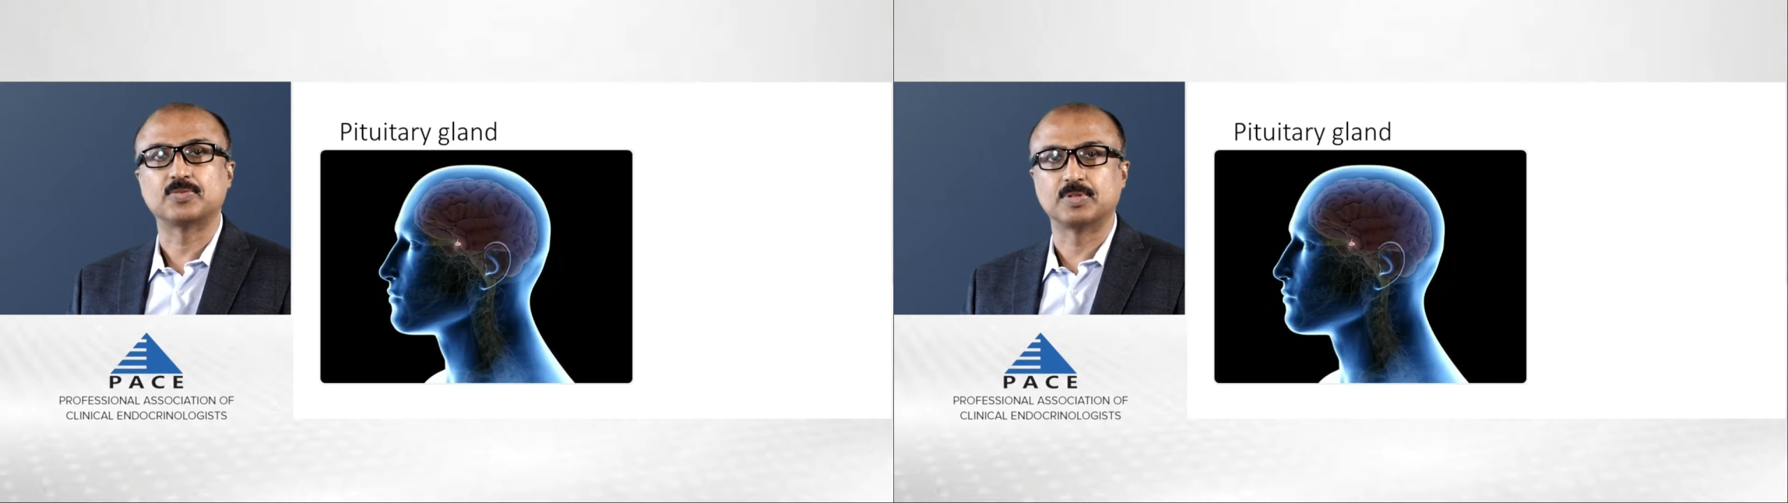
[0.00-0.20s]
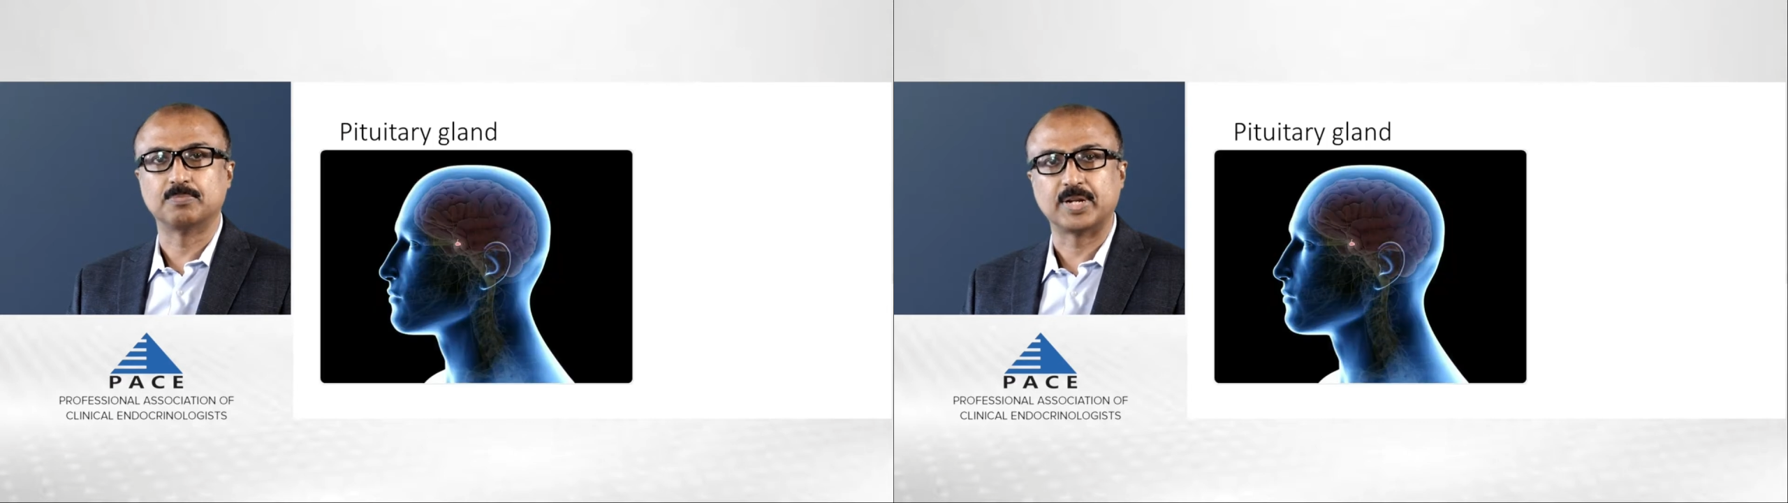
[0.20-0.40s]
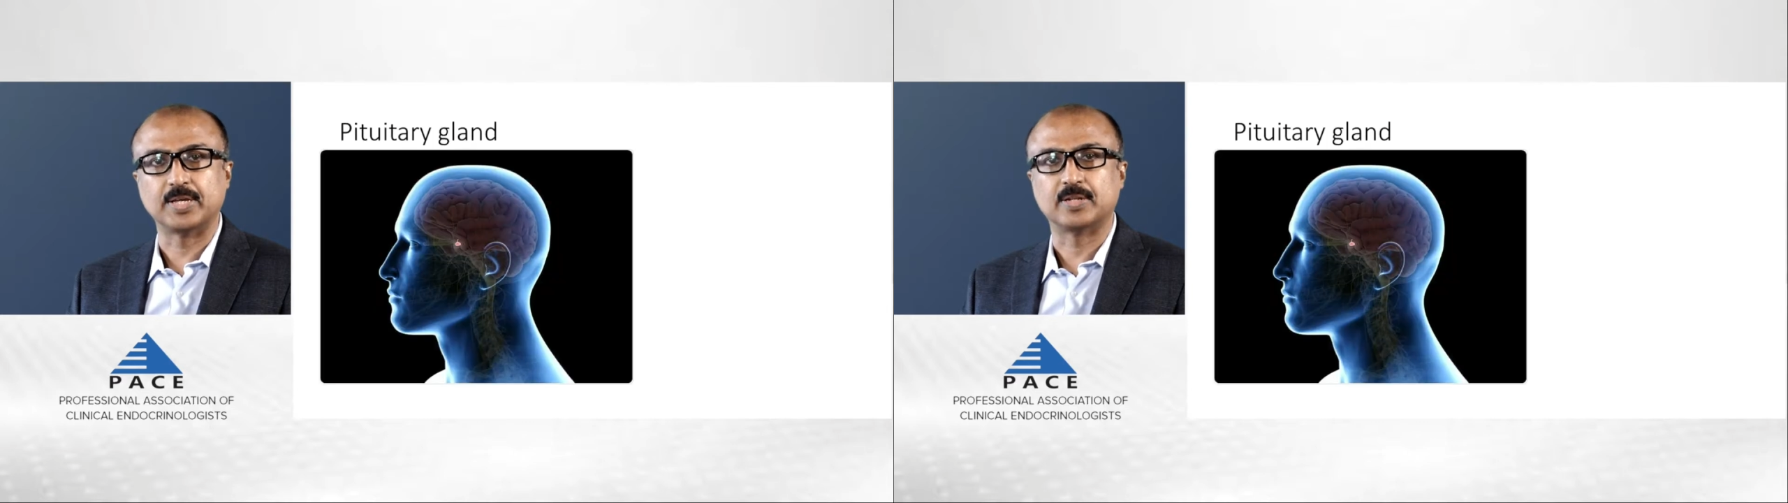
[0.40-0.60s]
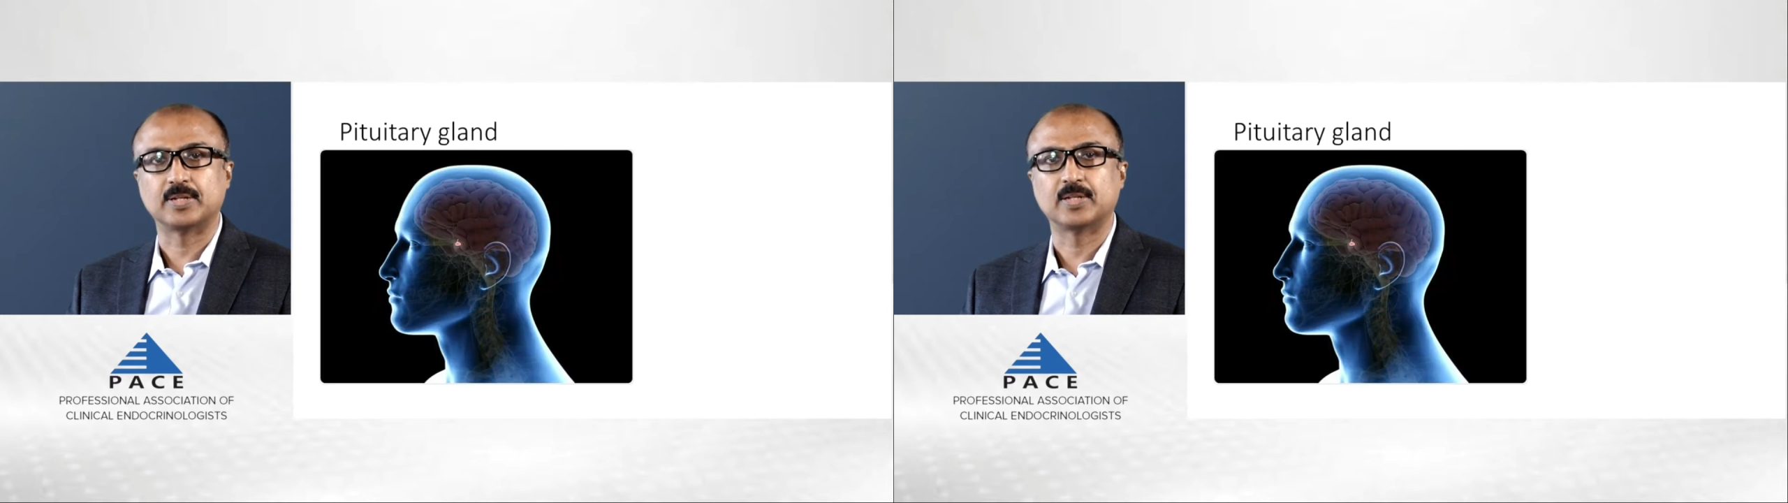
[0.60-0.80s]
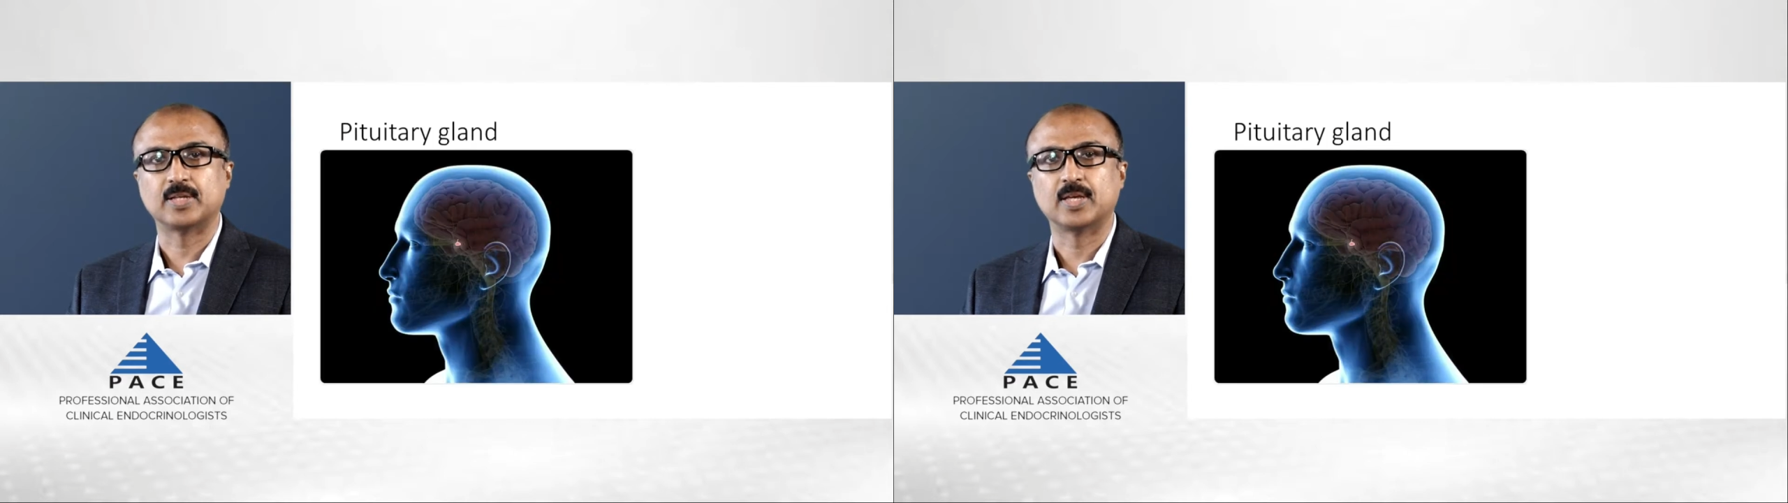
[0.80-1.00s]
of the brain.
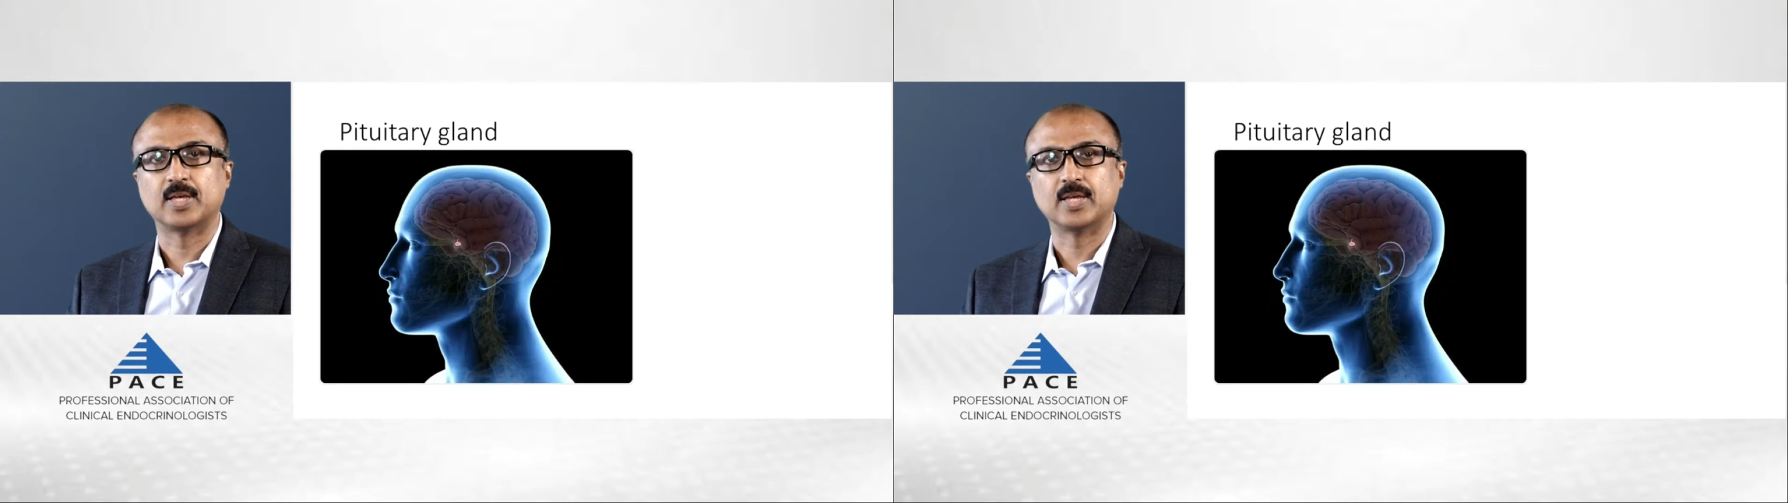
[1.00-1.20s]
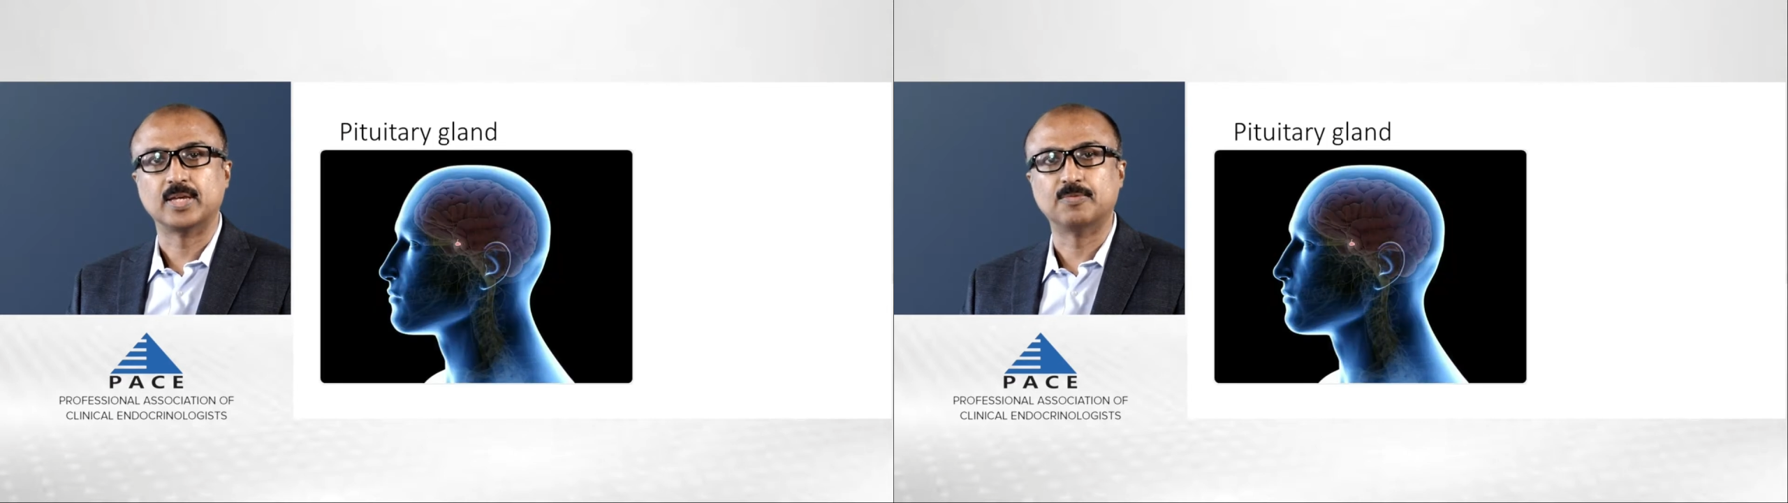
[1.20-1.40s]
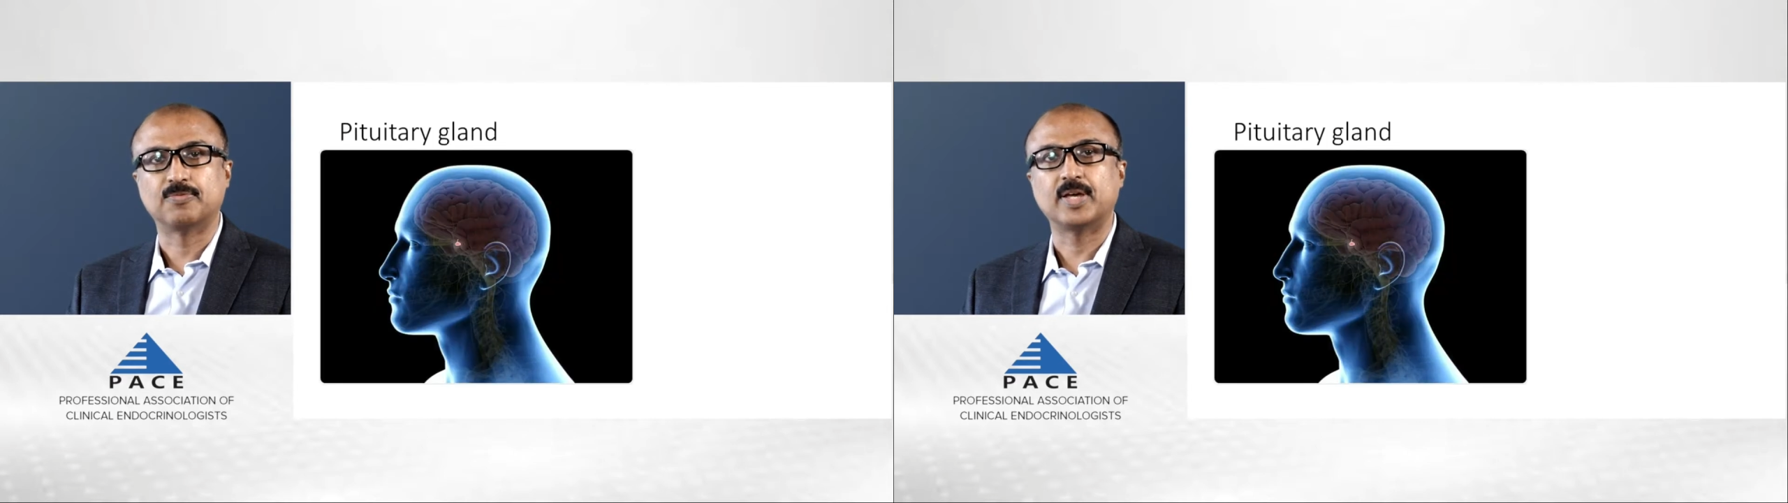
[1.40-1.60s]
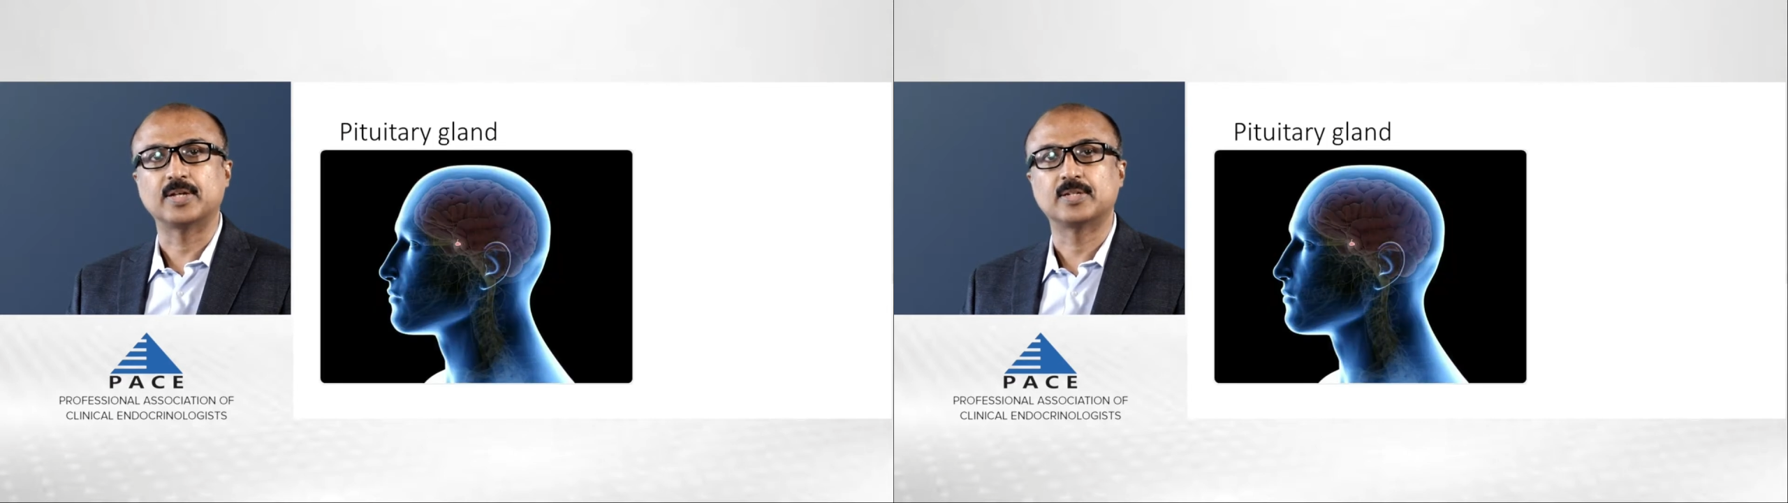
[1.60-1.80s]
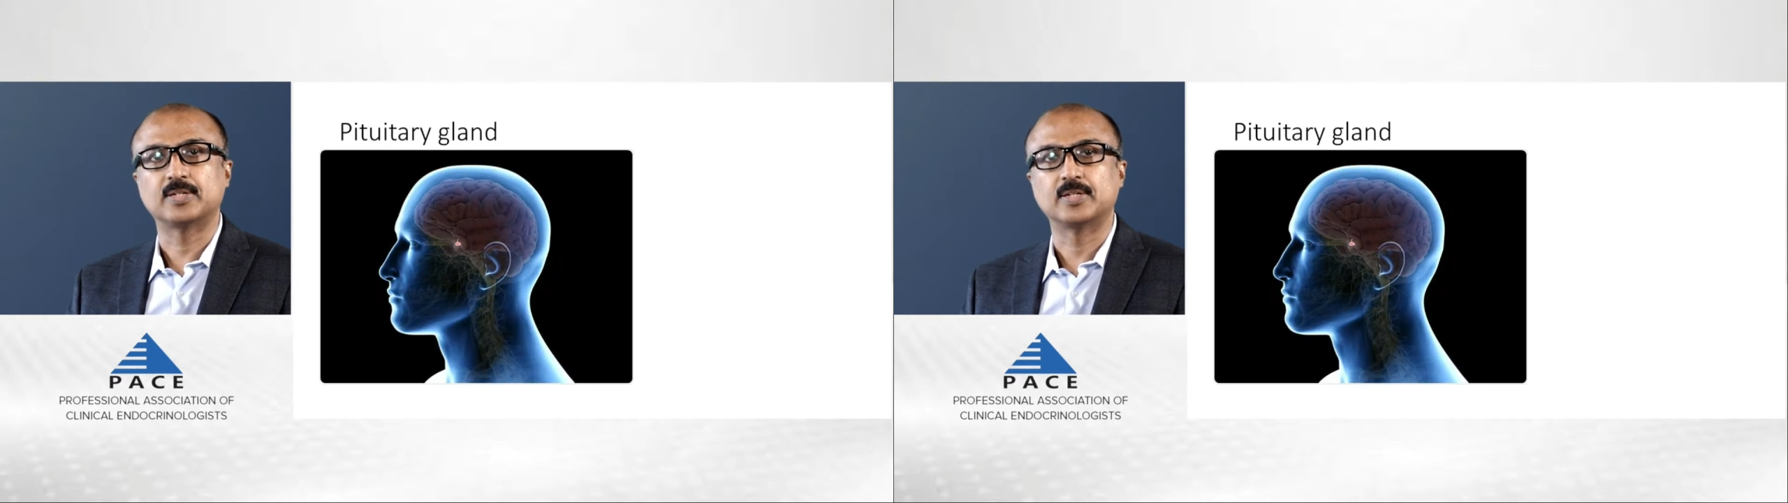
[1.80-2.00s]
In
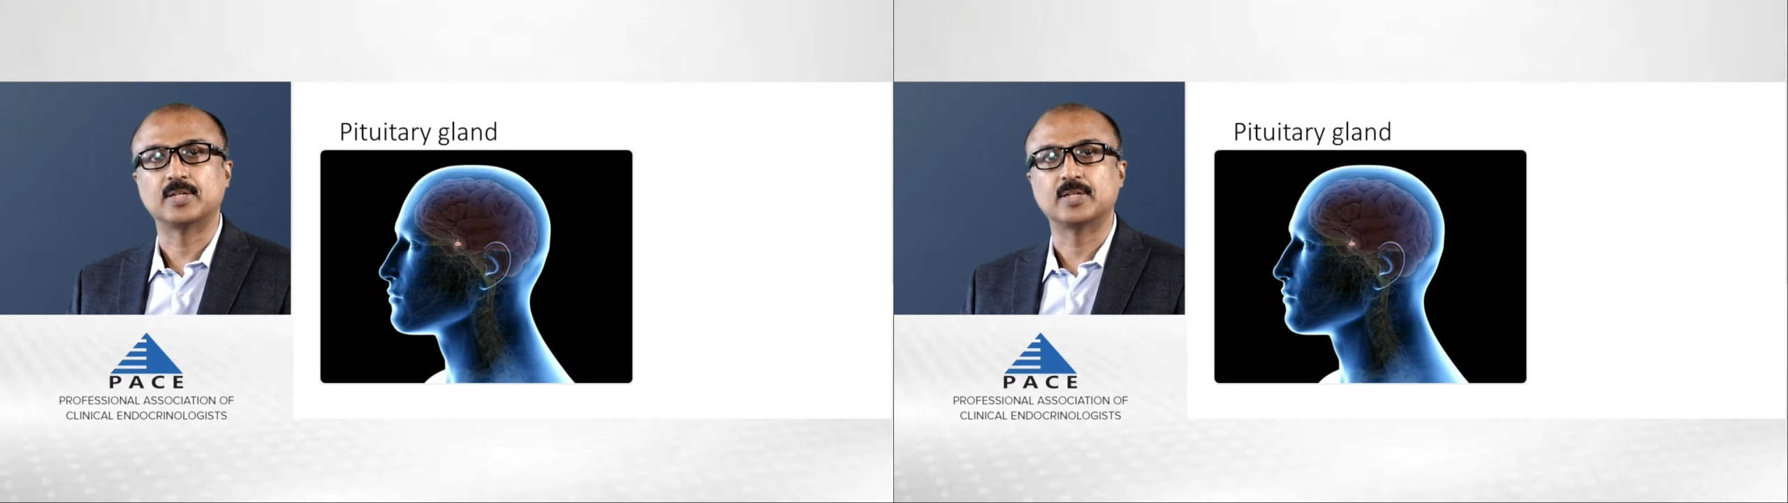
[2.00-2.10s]
fact,